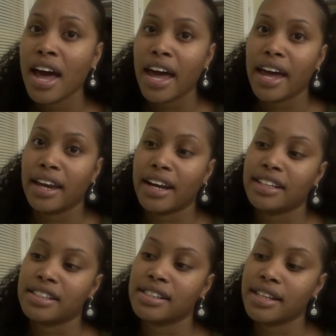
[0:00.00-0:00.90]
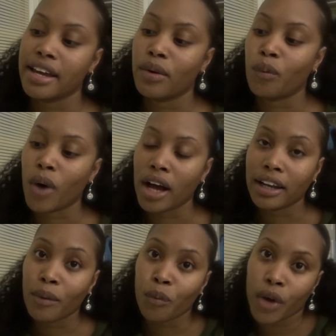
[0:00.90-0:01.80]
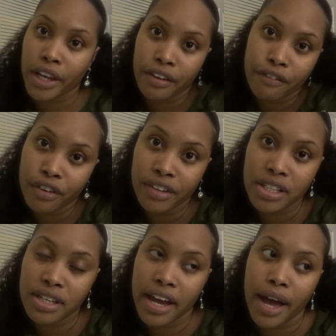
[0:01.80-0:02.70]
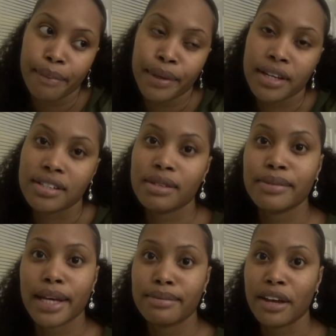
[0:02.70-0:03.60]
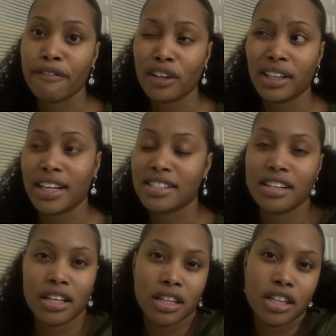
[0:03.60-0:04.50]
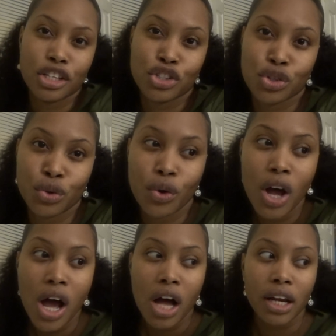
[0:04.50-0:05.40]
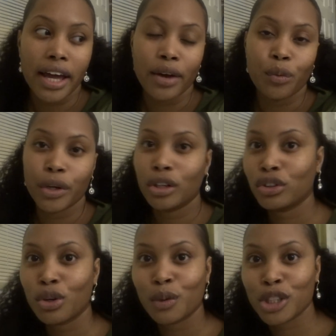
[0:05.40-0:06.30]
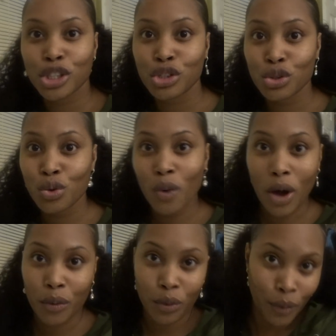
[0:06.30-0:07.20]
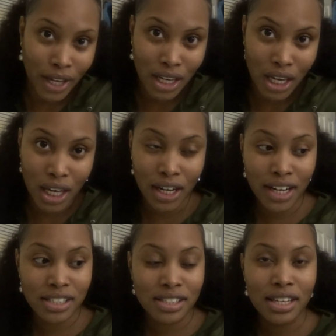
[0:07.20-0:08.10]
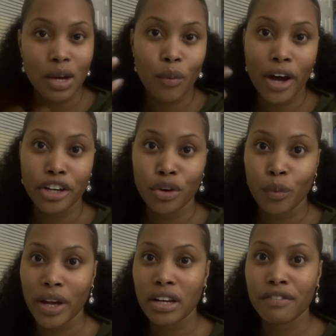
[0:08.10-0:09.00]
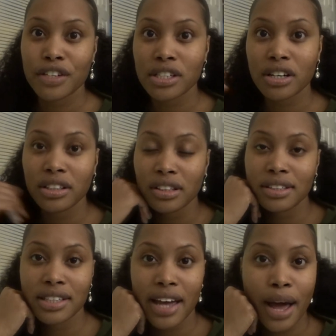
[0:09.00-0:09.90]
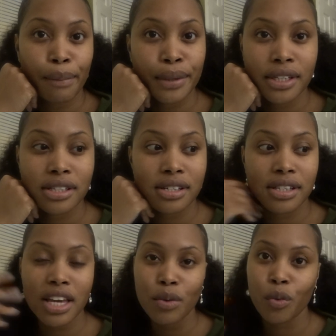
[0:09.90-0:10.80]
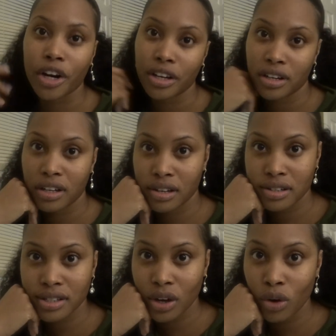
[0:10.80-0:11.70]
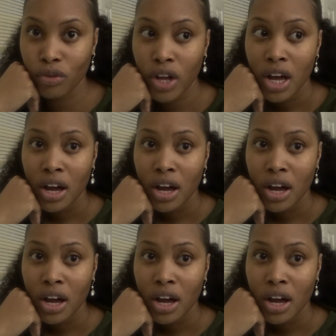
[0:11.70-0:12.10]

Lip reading: And I just say, while I'm waiting for it to happen, because sometimes I feel like that's another thing too. Like, we don't know what to do while we're waiting. And I just say, while you're waiting for certain things to happen, just keep working on yourself.